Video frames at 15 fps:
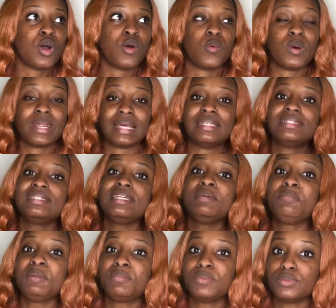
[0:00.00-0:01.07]
What I see
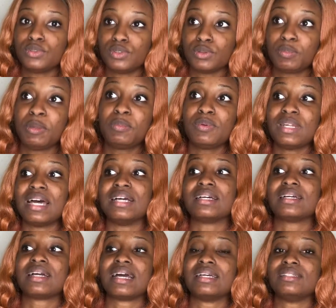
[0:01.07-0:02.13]
people do, people
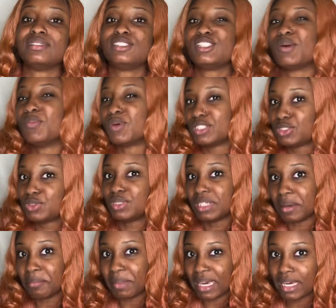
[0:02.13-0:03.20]
that can somewhat do their
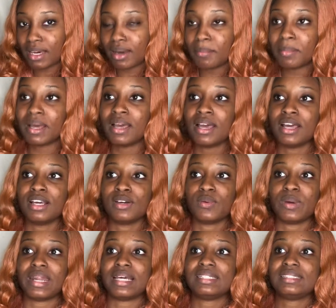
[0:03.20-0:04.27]
makeup,
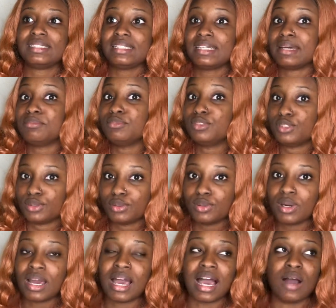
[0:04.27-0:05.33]
what I see them do,
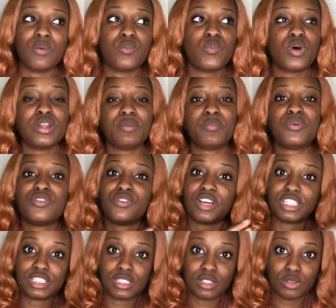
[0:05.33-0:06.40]
and what a
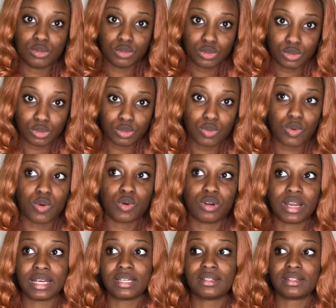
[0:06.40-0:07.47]
professional would do, or
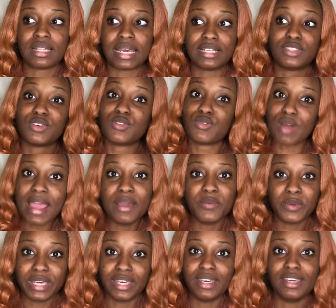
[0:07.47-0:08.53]
like the right
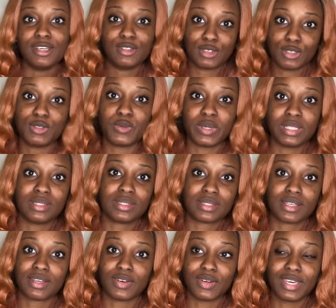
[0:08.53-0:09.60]
way to do it.
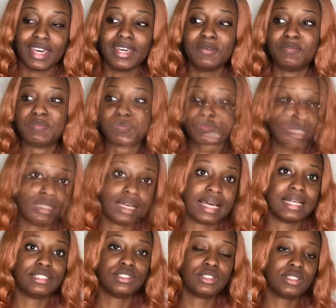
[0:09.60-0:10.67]
Okay, so
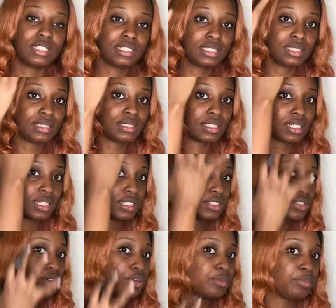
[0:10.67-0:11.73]
guys, so this is
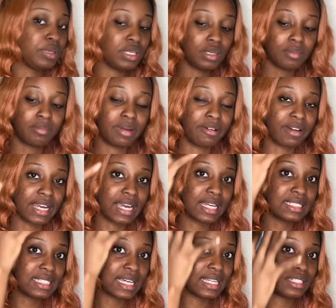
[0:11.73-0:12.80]
going to be my right hand
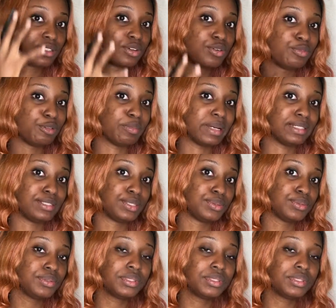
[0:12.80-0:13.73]
side is going to be my do's,